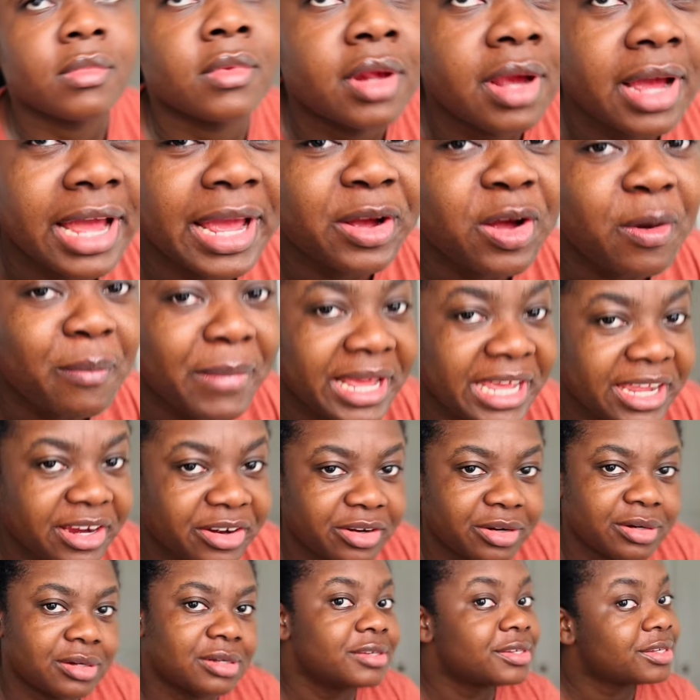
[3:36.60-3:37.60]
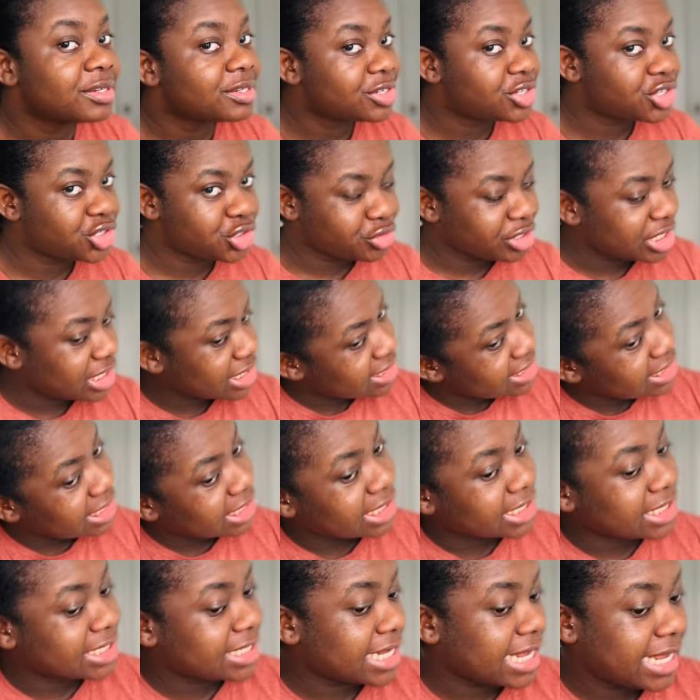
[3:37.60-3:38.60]
I got my hair
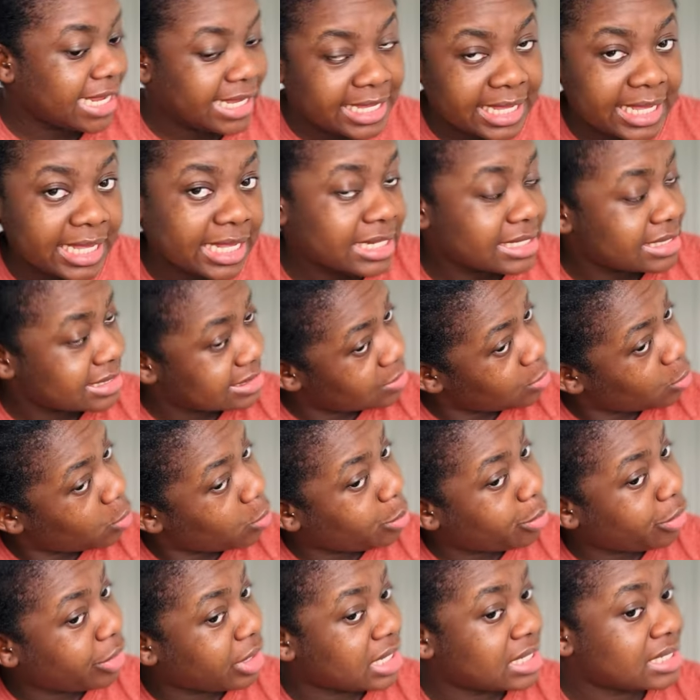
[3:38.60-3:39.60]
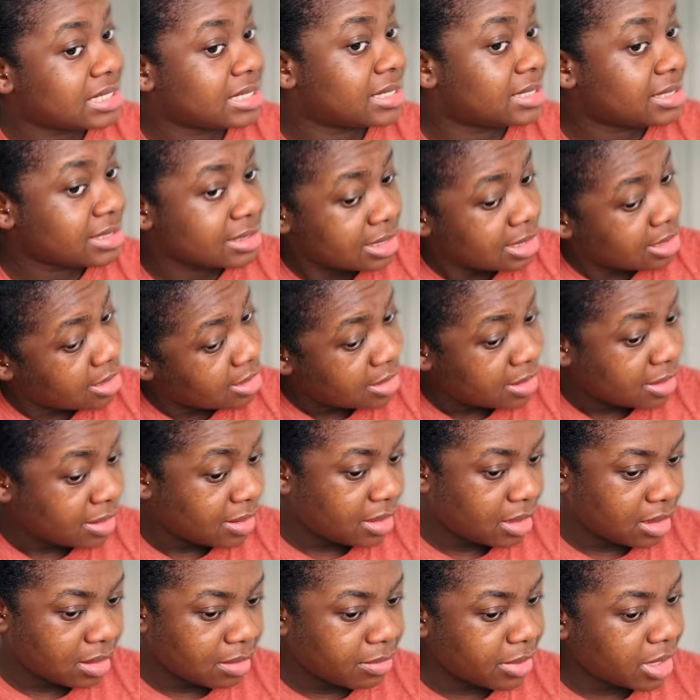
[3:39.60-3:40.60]
straightened, aka silk pressed,
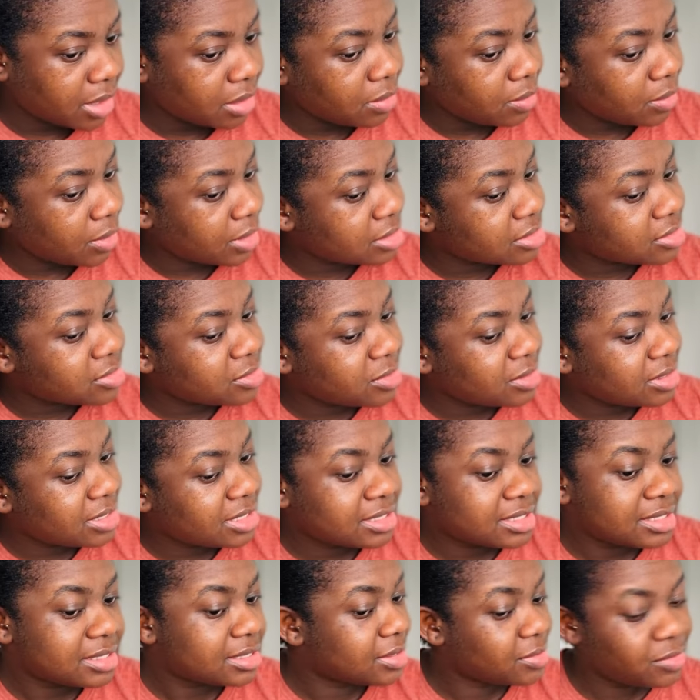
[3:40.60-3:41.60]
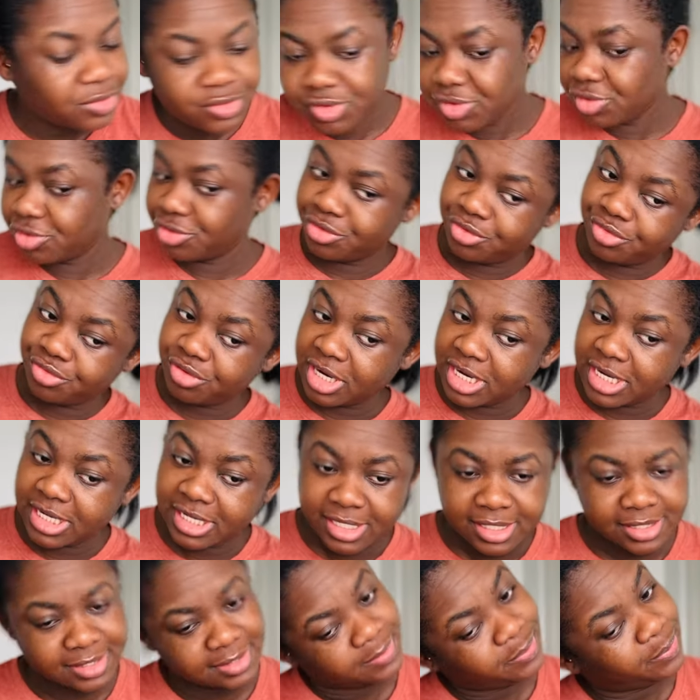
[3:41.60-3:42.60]
by the way, so it's still
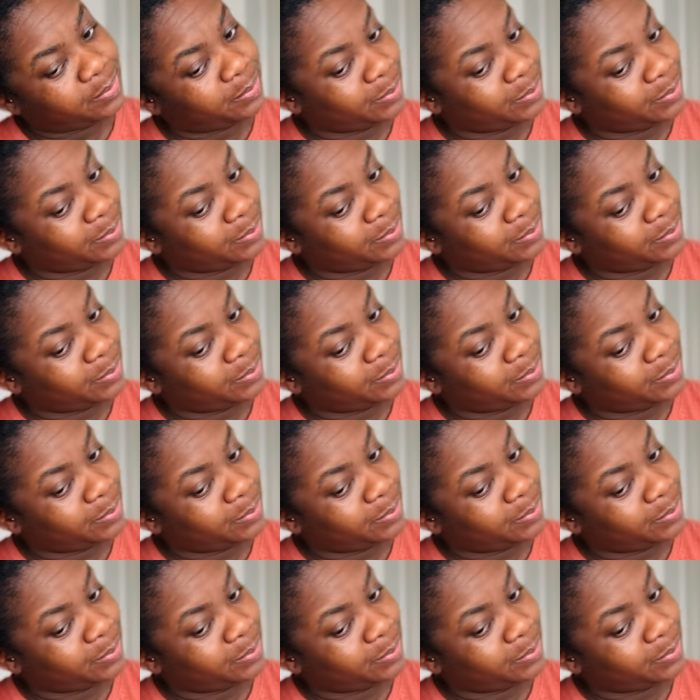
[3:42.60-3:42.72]
straight.